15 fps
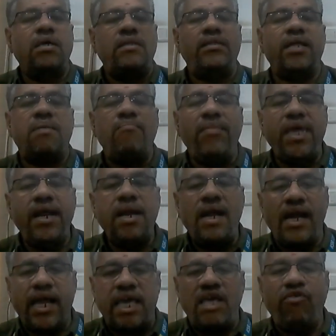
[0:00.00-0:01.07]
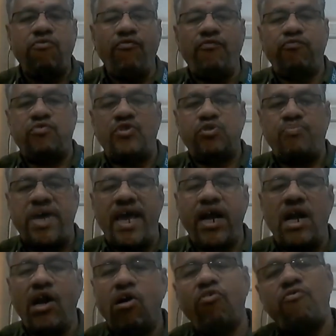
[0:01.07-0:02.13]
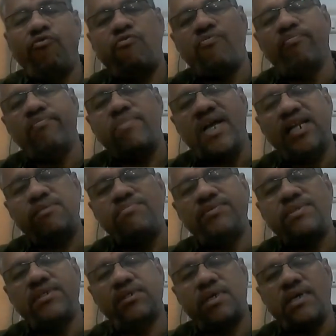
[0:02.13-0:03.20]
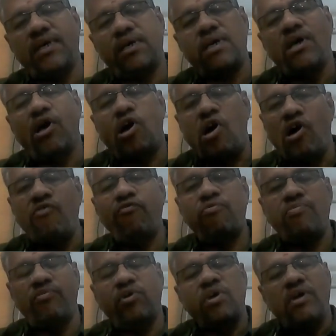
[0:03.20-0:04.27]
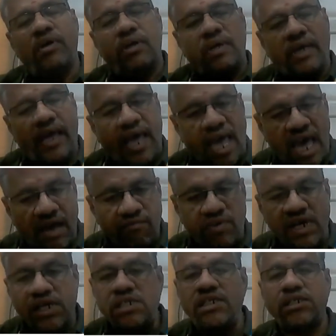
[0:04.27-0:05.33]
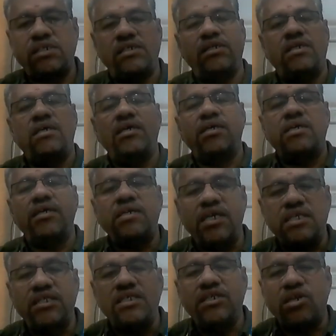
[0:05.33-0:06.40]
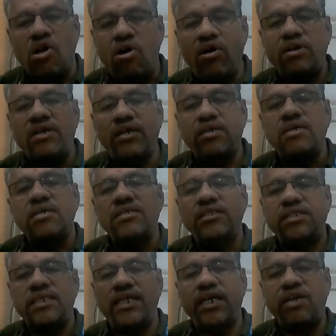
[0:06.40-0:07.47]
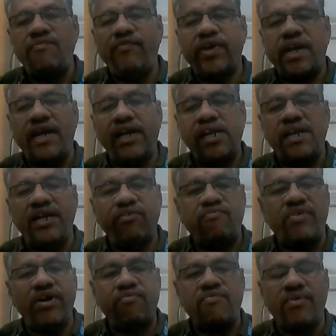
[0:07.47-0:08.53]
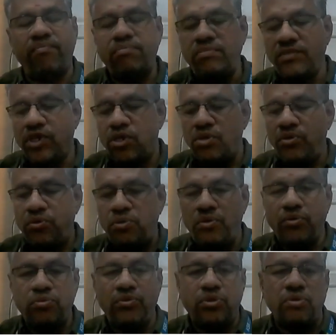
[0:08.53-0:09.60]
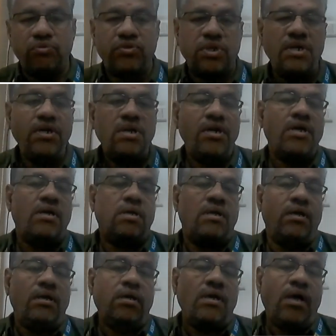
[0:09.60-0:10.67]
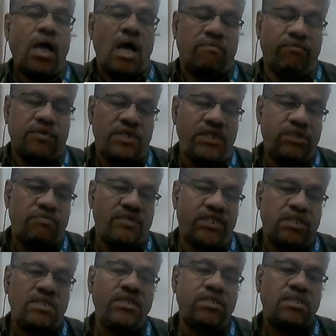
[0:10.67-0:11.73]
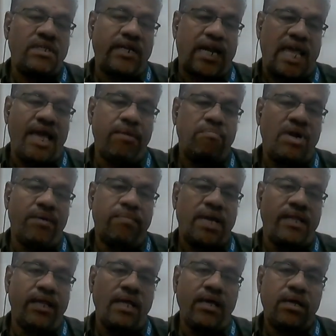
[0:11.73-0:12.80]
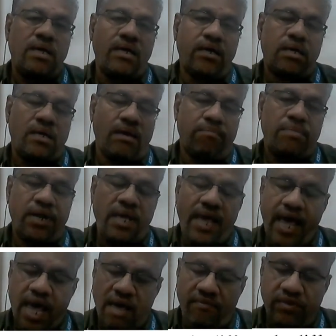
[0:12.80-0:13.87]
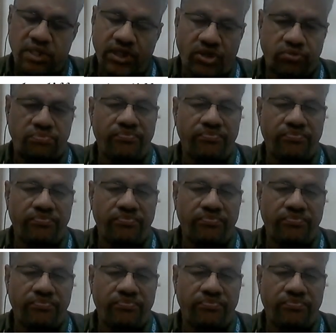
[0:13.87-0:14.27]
the mean lifespan of bulbs of Havells is not significantly different from 2000 hours, which is claimed by the company Havells.